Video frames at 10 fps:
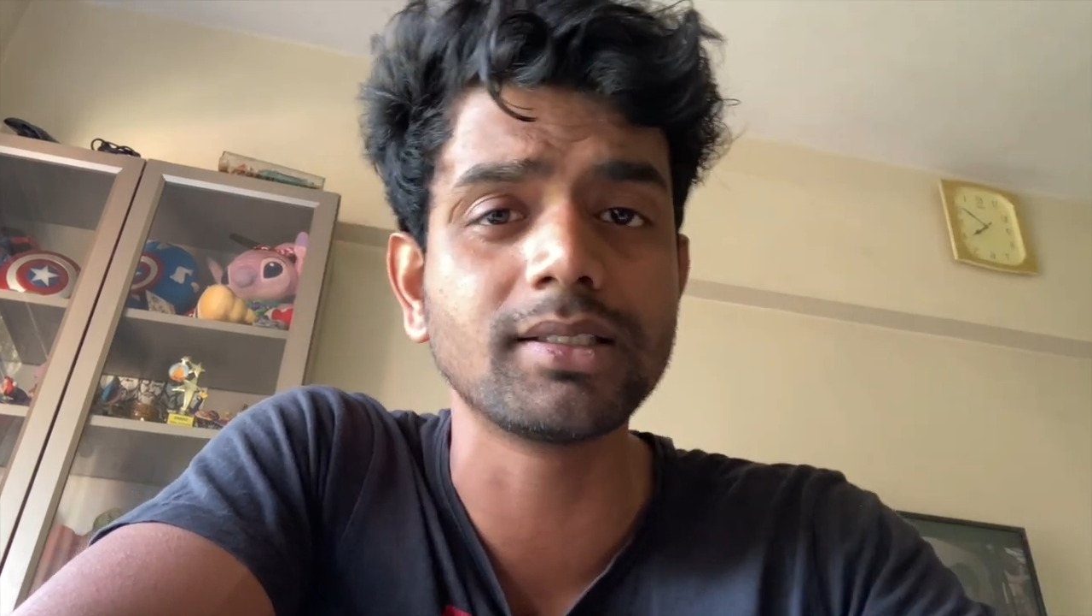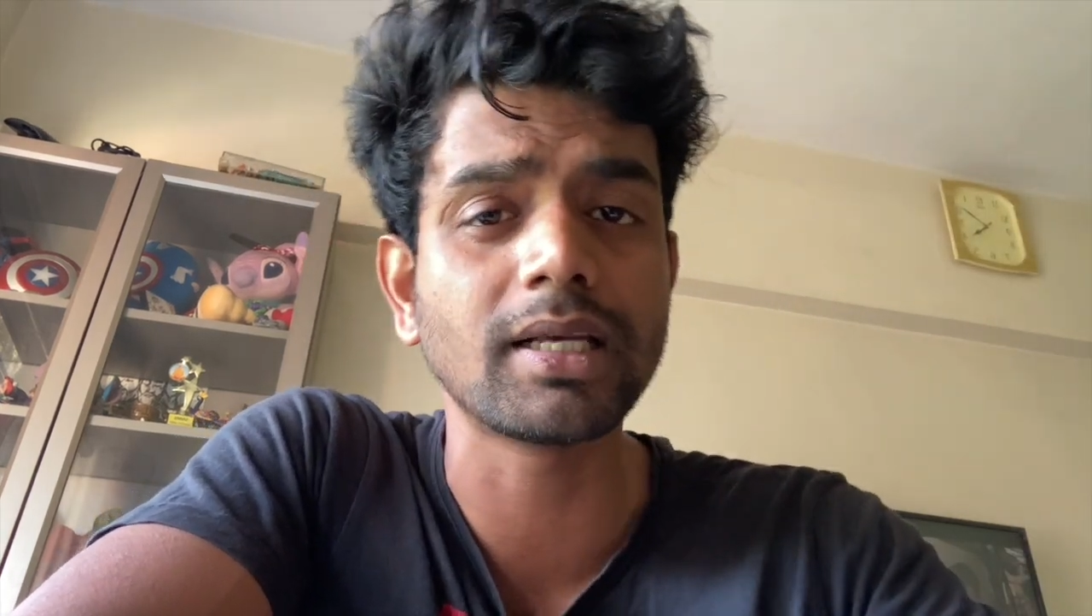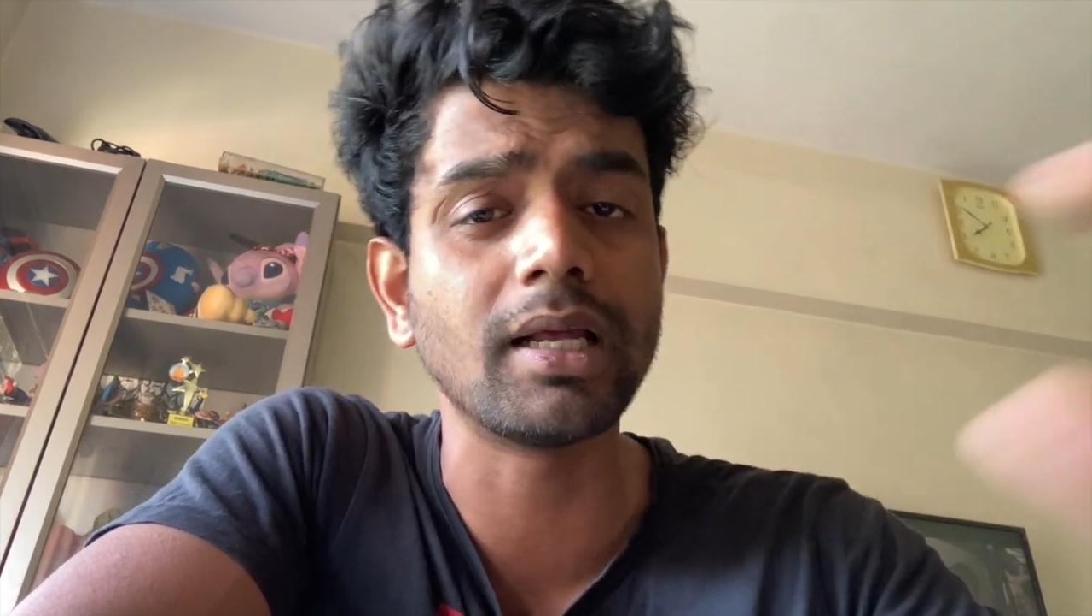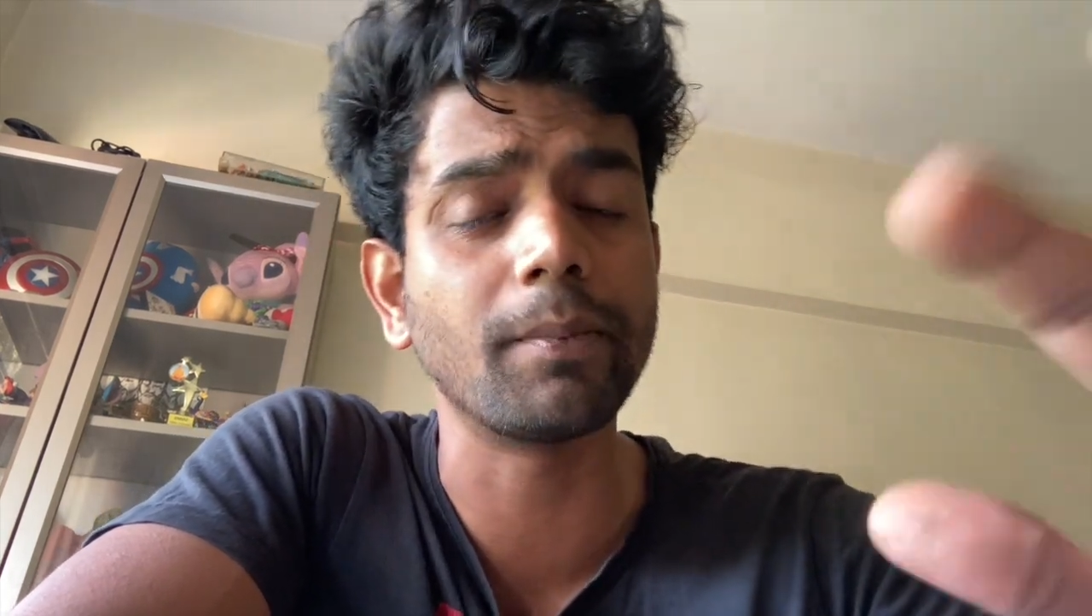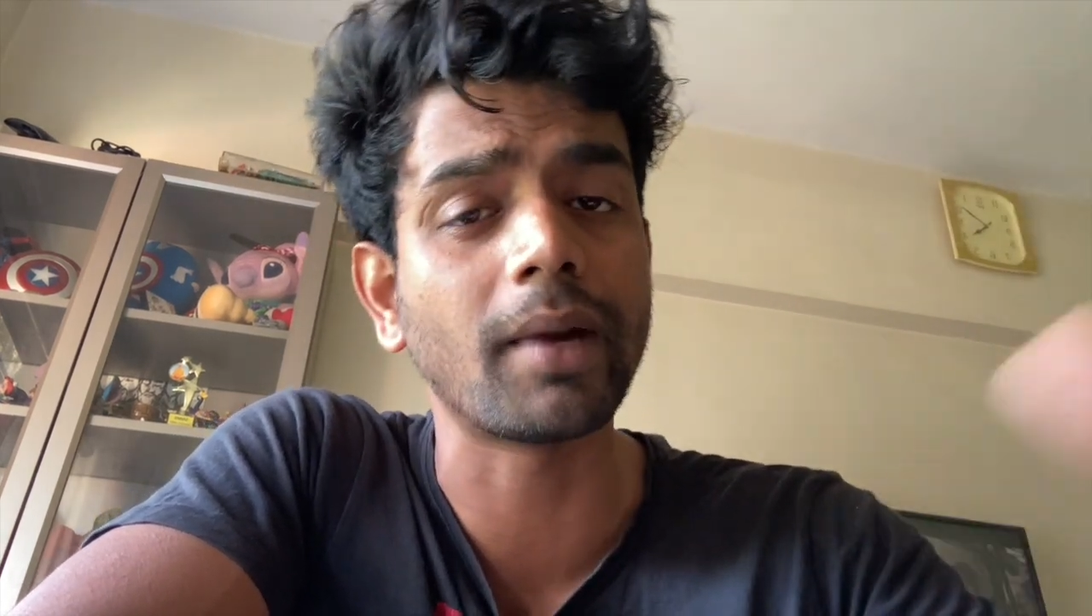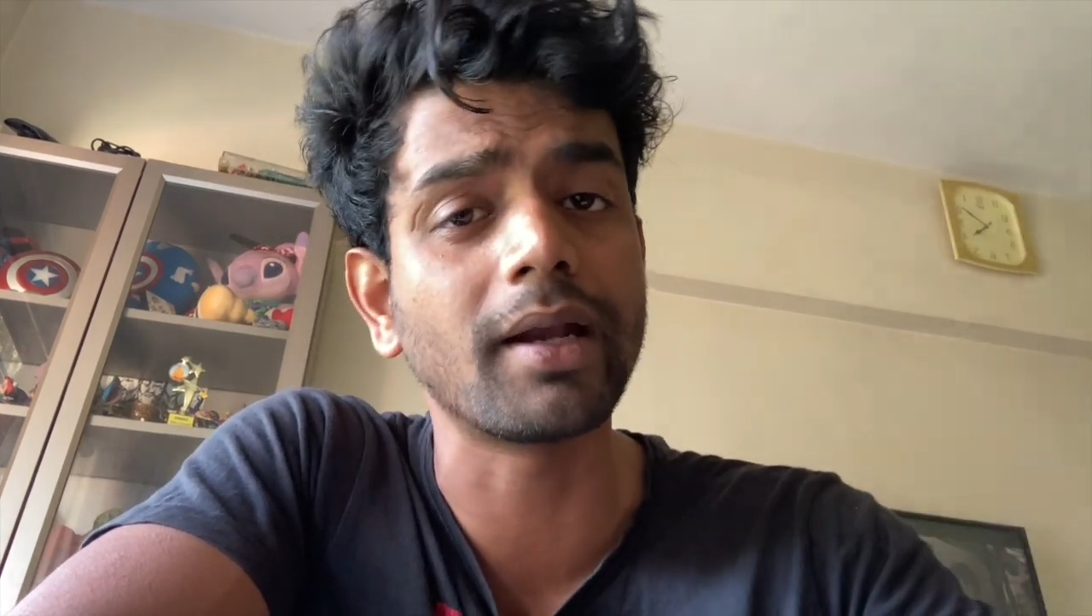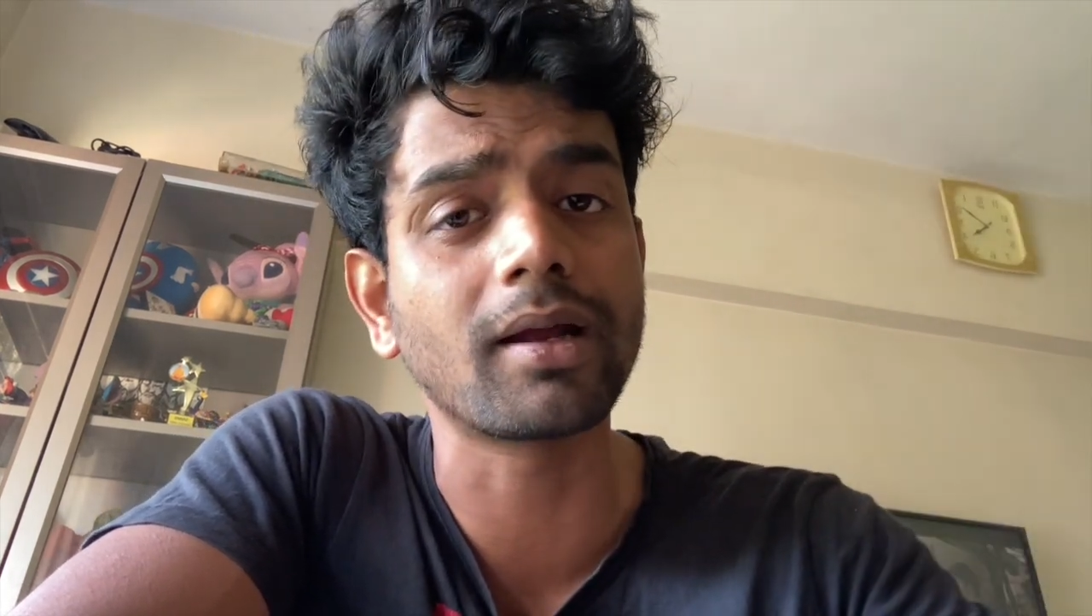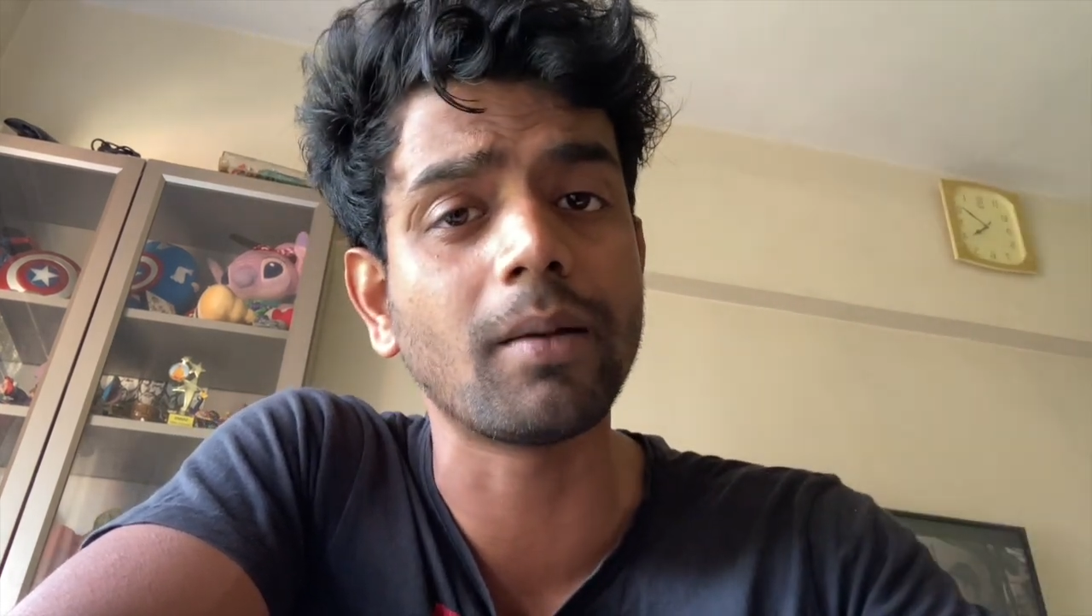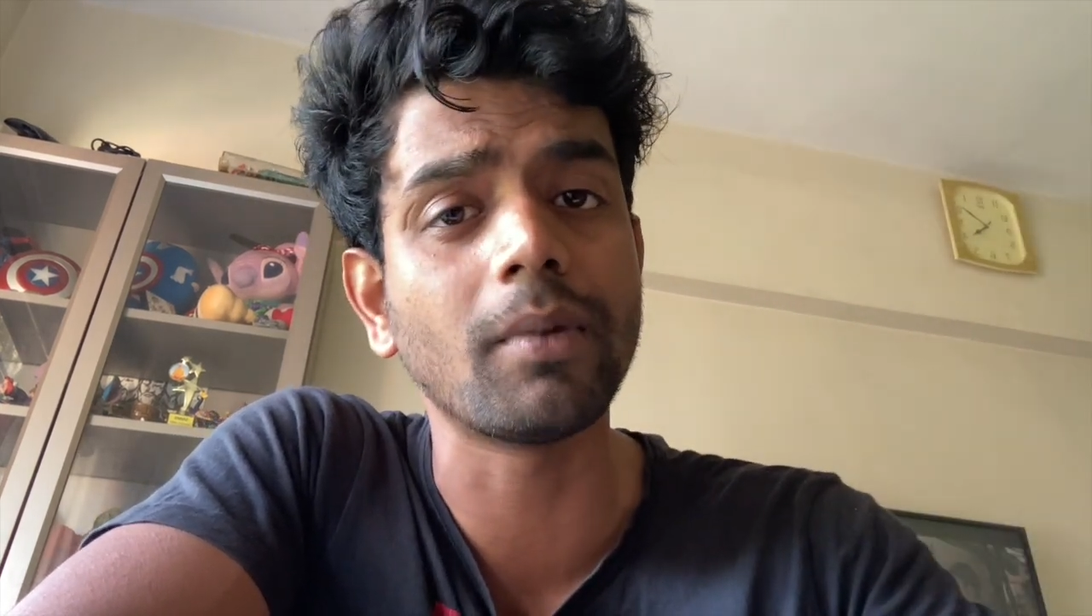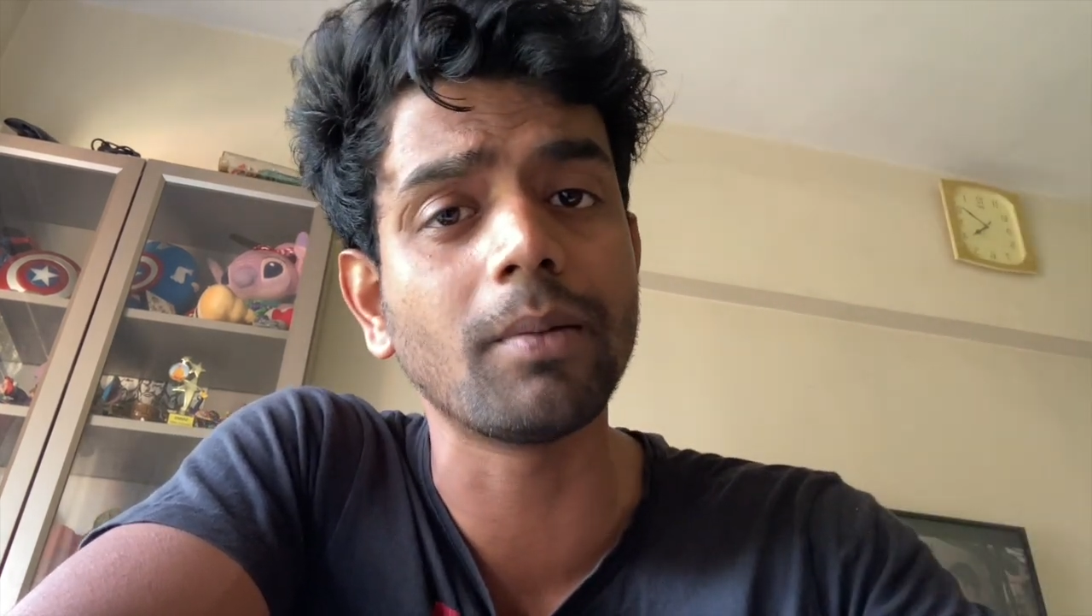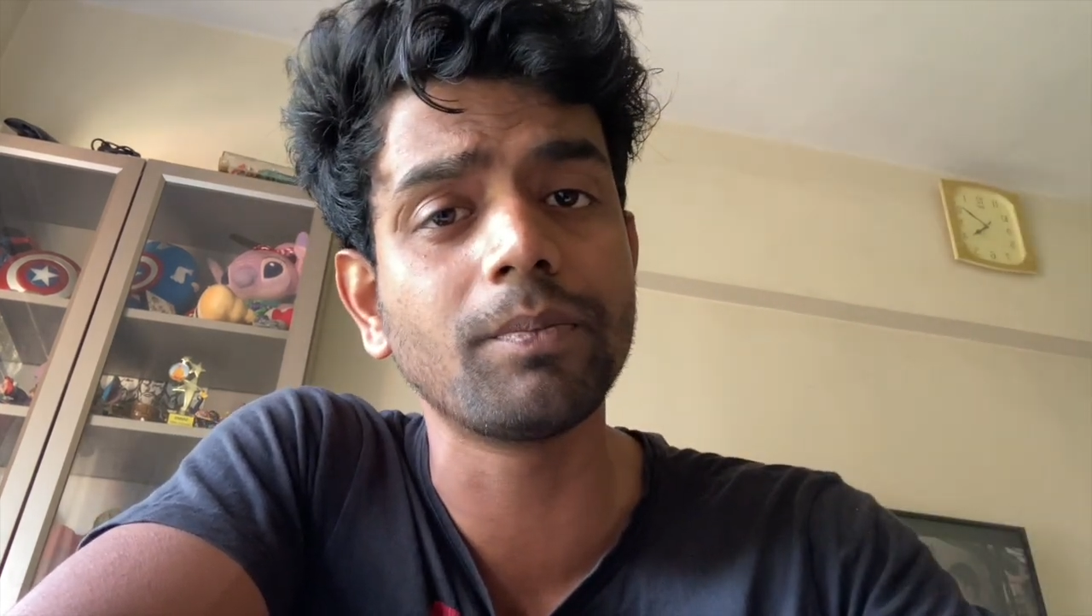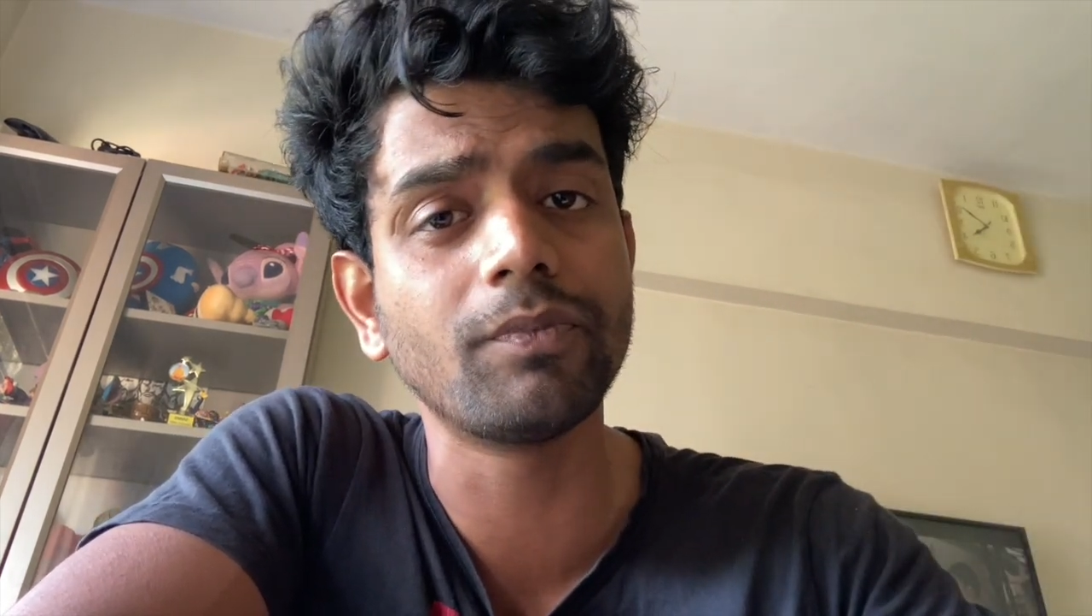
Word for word: I might come up